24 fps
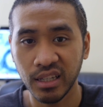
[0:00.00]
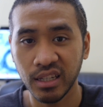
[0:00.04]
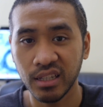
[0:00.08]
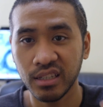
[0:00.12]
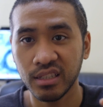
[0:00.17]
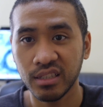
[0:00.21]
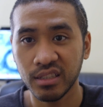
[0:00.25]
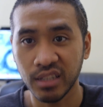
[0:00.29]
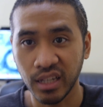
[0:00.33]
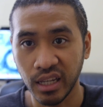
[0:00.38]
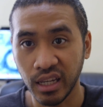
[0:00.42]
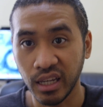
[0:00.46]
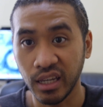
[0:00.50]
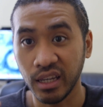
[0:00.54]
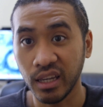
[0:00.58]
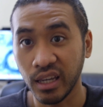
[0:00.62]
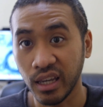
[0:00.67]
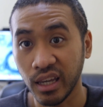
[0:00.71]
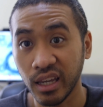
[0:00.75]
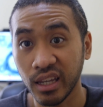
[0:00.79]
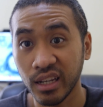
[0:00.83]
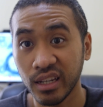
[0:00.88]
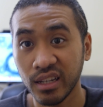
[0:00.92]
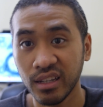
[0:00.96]

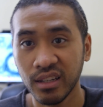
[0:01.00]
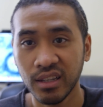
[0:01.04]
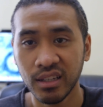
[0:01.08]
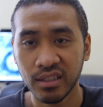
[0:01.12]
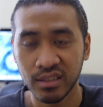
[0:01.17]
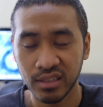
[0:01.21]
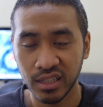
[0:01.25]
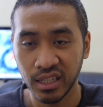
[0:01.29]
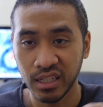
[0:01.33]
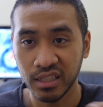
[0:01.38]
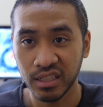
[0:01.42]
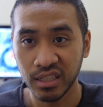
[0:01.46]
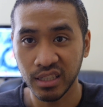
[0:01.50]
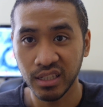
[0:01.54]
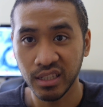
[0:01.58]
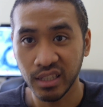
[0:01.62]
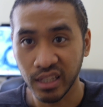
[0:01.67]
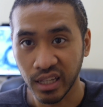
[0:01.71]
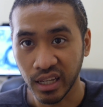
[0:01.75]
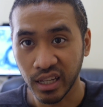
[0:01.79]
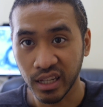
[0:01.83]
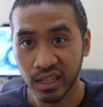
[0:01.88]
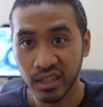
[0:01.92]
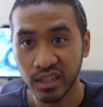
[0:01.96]
T-H-A-N,
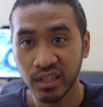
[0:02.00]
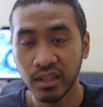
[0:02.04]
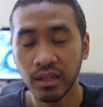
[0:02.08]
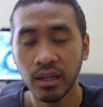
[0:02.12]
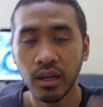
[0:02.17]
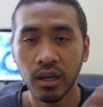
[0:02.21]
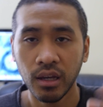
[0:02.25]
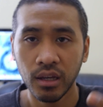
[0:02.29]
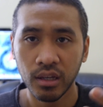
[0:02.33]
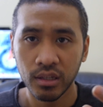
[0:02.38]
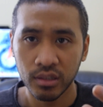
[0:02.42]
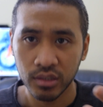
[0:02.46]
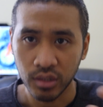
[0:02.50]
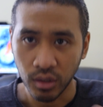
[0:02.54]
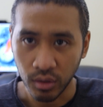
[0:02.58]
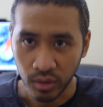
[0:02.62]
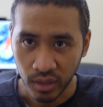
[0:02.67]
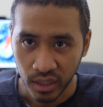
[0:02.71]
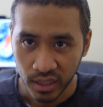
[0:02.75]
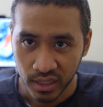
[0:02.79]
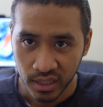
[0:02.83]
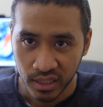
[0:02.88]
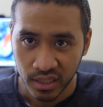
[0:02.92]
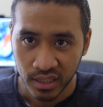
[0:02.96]
T-H-E-N.
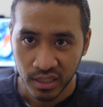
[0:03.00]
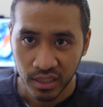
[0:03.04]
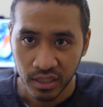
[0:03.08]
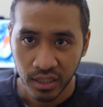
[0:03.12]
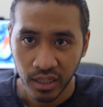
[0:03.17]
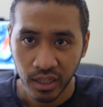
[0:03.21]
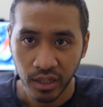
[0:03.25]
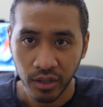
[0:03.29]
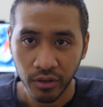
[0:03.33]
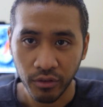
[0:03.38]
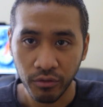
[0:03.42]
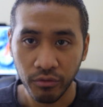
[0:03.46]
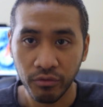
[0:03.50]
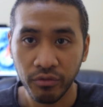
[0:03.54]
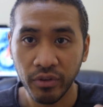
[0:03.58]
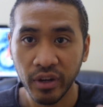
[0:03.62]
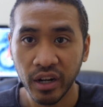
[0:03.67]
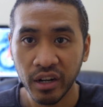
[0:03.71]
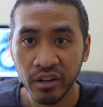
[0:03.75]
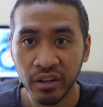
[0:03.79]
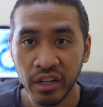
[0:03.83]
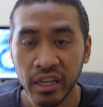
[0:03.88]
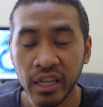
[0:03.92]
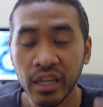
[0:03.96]
So it's
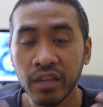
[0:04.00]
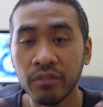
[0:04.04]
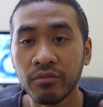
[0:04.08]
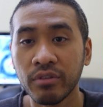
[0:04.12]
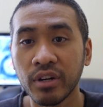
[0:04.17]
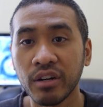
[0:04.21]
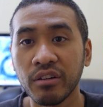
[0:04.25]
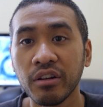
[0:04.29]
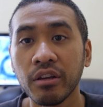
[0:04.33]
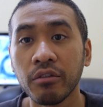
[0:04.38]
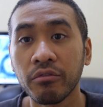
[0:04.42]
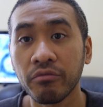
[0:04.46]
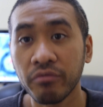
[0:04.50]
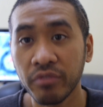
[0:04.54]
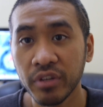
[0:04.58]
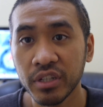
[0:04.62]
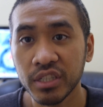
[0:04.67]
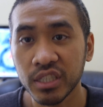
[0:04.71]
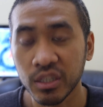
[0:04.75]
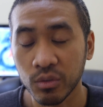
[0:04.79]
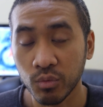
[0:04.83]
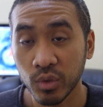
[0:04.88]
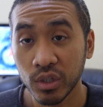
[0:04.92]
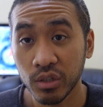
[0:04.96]
very
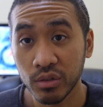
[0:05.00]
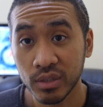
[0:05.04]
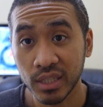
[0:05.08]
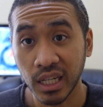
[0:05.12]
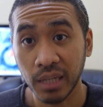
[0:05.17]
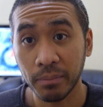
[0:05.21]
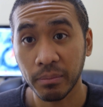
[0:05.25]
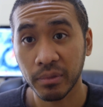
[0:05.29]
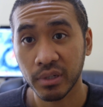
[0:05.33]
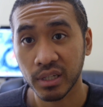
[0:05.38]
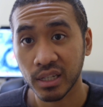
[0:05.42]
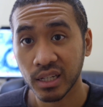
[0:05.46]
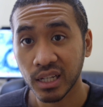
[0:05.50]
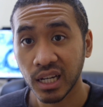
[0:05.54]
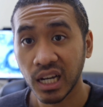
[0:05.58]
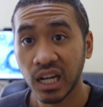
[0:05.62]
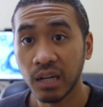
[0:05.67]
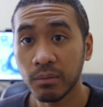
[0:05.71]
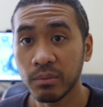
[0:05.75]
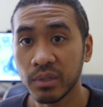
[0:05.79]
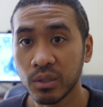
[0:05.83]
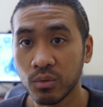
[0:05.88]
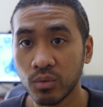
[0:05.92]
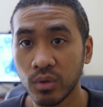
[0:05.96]
efficient when you type
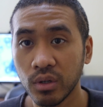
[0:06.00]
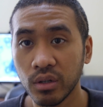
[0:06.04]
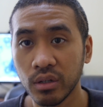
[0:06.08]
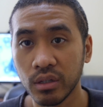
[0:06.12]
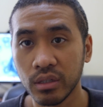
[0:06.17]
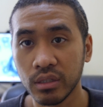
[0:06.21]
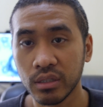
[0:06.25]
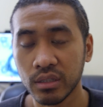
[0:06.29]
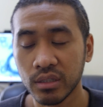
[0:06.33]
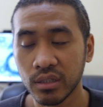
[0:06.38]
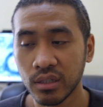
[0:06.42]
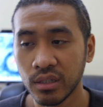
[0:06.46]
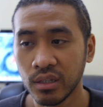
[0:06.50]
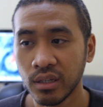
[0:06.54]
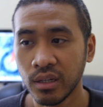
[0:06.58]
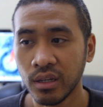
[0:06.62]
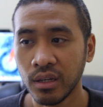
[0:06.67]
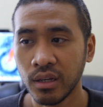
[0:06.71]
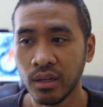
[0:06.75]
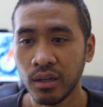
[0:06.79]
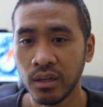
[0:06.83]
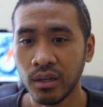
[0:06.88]
common words.